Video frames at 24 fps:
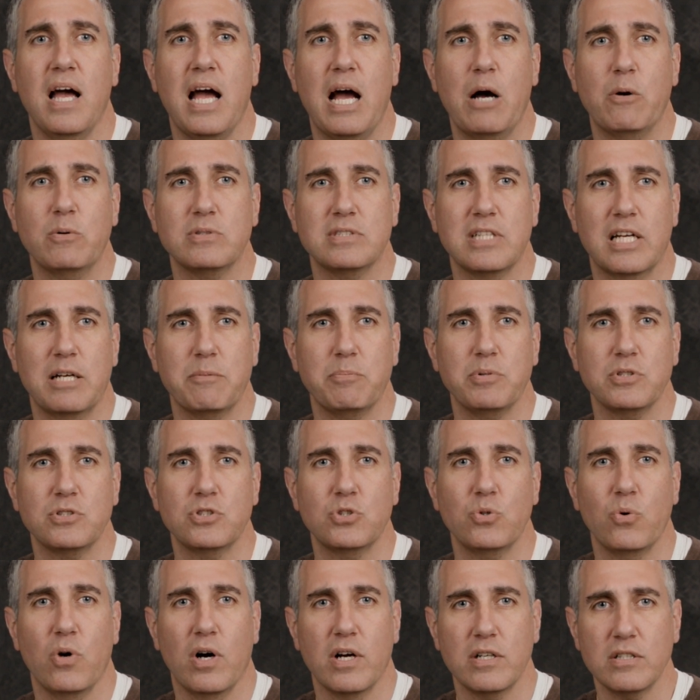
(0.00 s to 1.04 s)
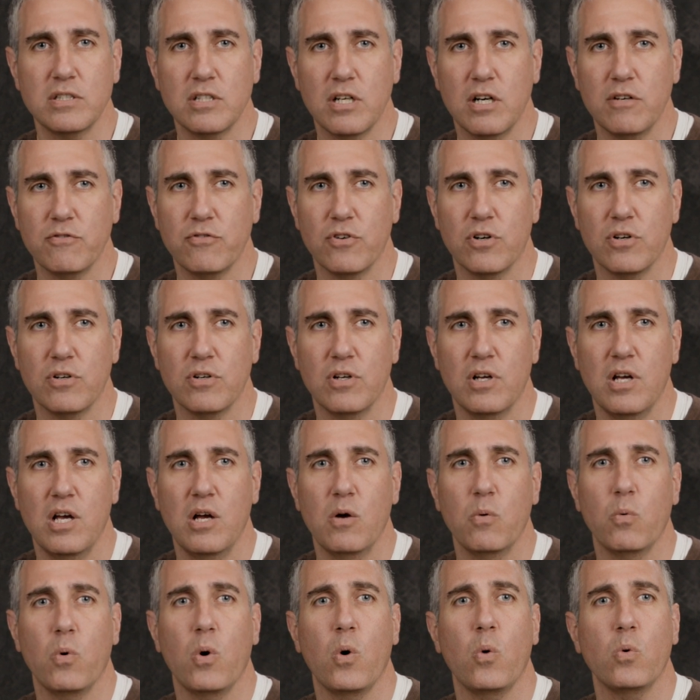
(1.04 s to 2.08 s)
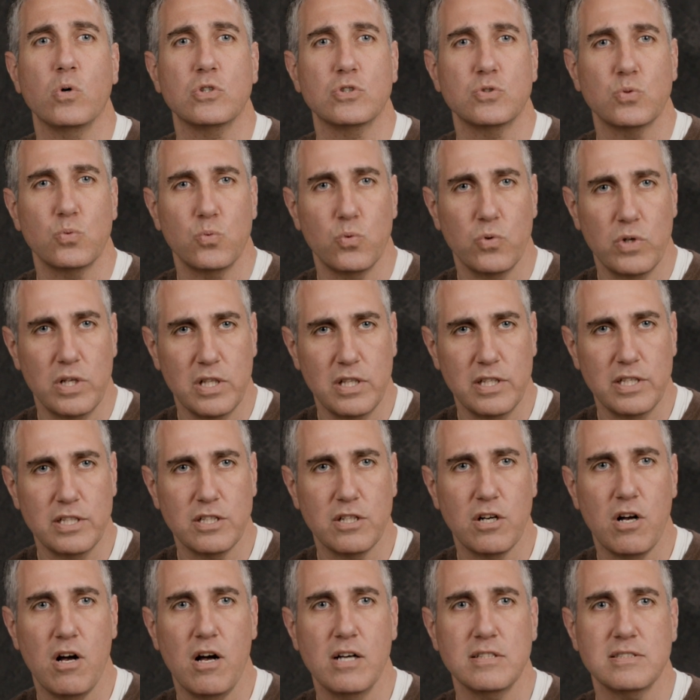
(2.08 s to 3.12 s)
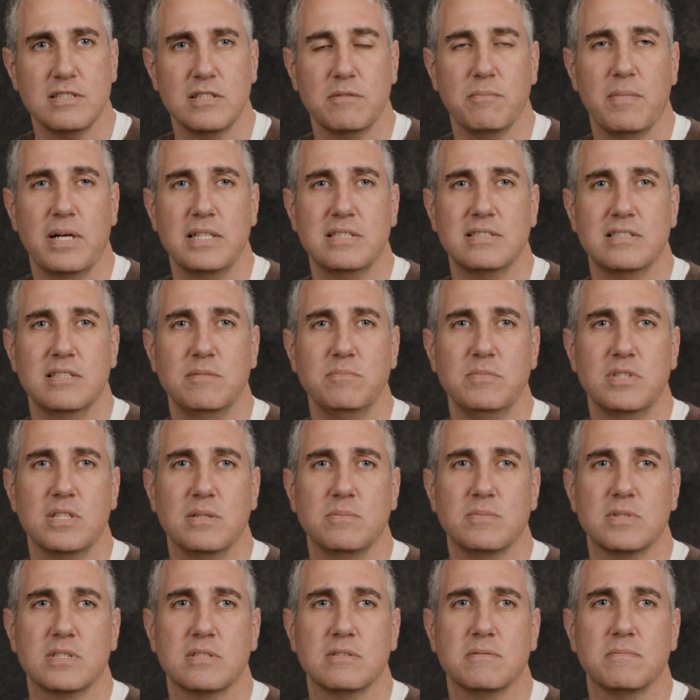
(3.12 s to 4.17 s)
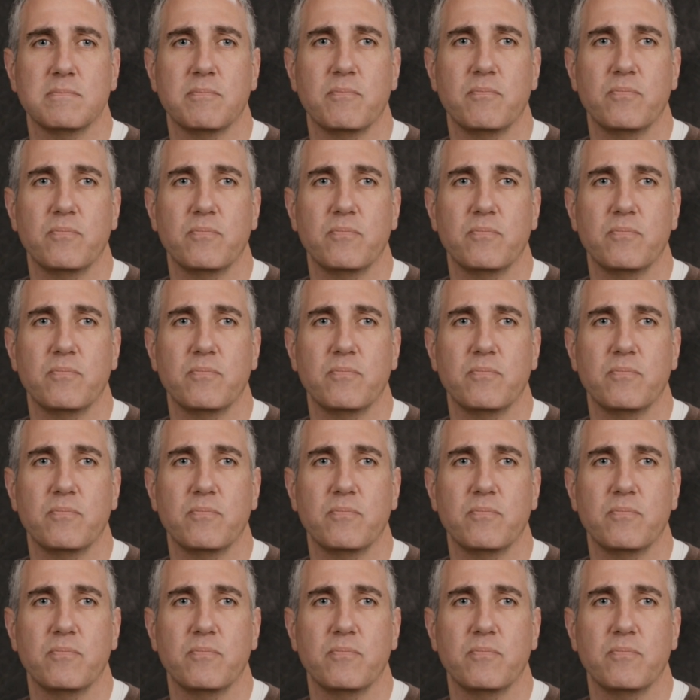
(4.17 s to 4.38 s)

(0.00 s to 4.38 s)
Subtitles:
I was able to uncover what was really causing my symptoms,